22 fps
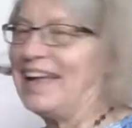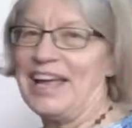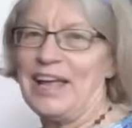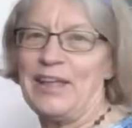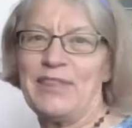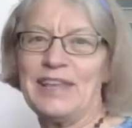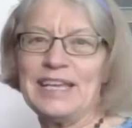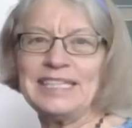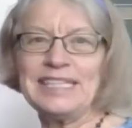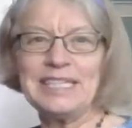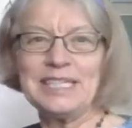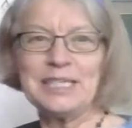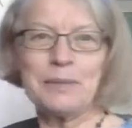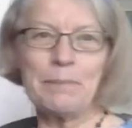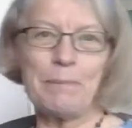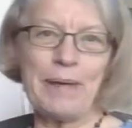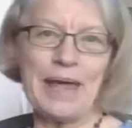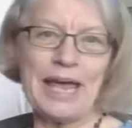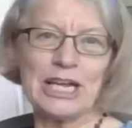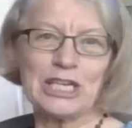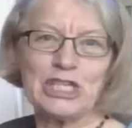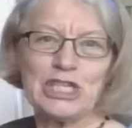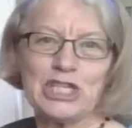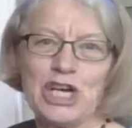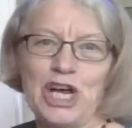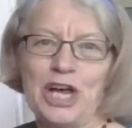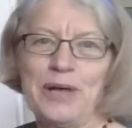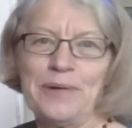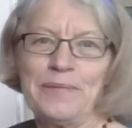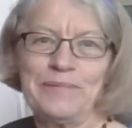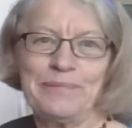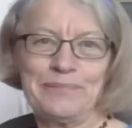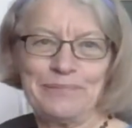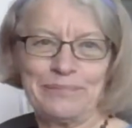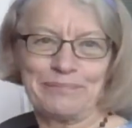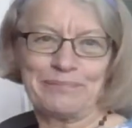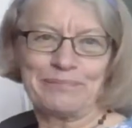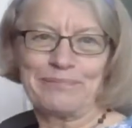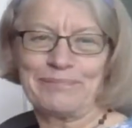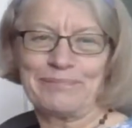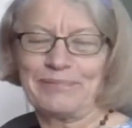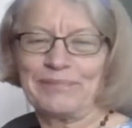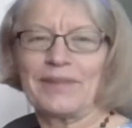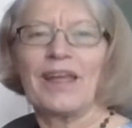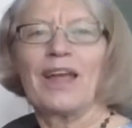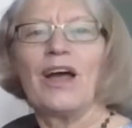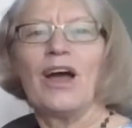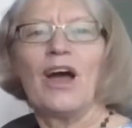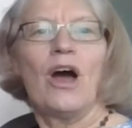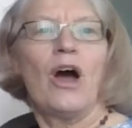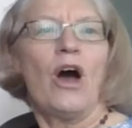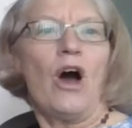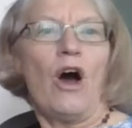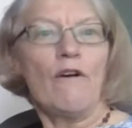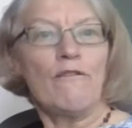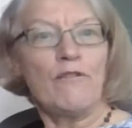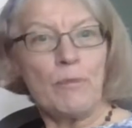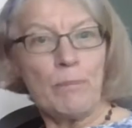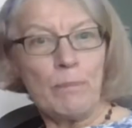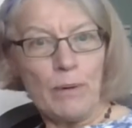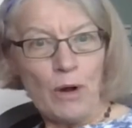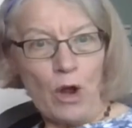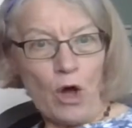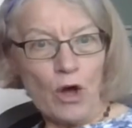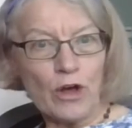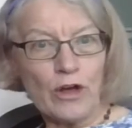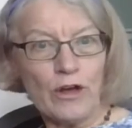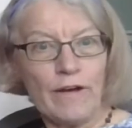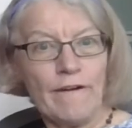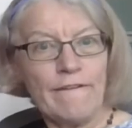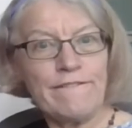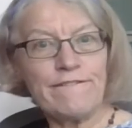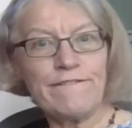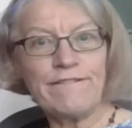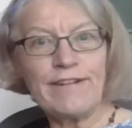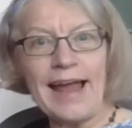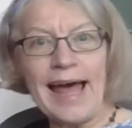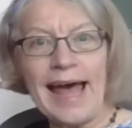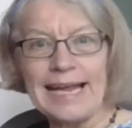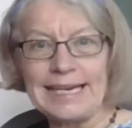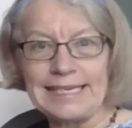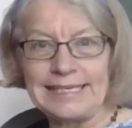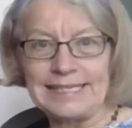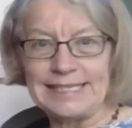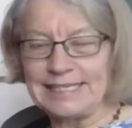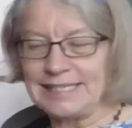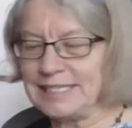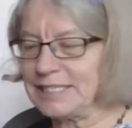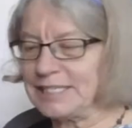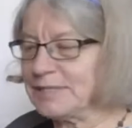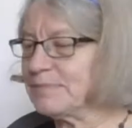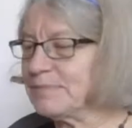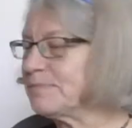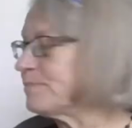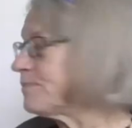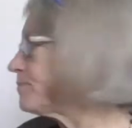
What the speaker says: This is a picture of a block of flats.